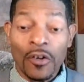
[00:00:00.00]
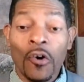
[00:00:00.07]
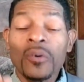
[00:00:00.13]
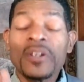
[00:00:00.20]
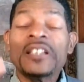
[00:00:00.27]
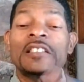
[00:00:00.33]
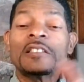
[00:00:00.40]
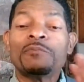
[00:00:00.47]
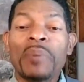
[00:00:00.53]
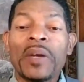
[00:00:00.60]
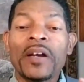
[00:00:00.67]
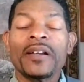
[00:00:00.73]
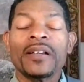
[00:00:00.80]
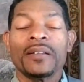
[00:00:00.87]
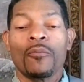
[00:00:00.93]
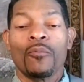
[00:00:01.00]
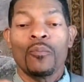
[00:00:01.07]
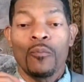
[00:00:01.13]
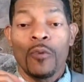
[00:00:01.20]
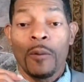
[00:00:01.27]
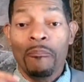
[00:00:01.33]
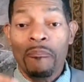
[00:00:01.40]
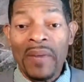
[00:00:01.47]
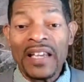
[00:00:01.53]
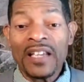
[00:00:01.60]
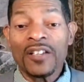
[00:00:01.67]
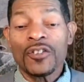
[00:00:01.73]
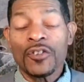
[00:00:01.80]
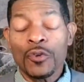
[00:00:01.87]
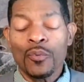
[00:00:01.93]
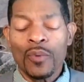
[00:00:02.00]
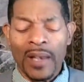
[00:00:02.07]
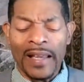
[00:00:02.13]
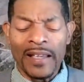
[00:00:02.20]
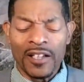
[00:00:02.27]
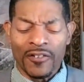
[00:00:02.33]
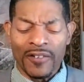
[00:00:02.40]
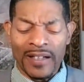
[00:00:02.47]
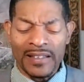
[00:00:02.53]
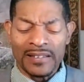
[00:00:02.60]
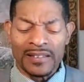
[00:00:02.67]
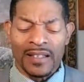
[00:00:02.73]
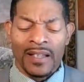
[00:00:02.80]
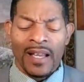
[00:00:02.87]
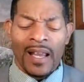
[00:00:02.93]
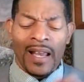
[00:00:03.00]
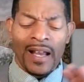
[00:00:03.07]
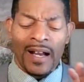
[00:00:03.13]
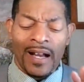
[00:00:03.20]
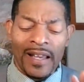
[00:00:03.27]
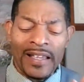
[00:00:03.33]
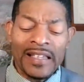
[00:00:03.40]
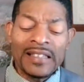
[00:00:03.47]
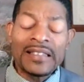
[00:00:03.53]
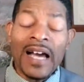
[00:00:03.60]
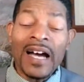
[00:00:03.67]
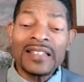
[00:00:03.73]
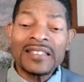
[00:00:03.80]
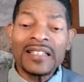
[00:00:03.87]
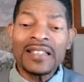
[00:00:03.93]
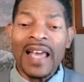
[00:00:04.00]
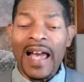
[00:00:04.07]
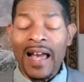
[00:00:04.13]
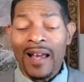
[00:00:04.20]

the holy spirit will make you like christ uh, he does it